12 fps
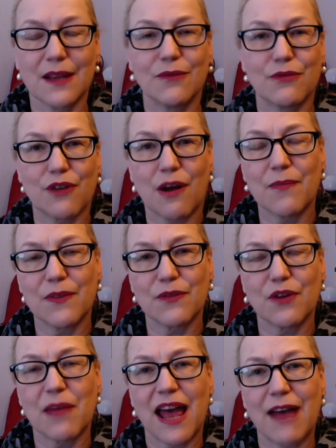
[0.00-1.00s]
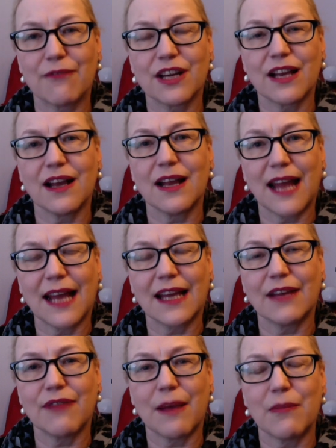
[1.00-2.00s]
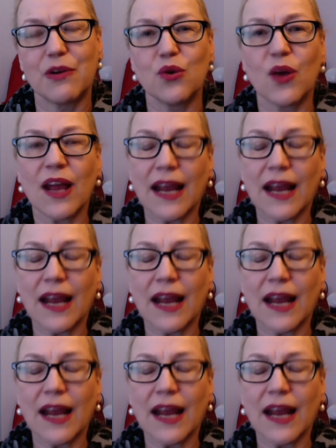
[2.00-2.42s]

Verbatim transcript: from from Africa like Ifemelu,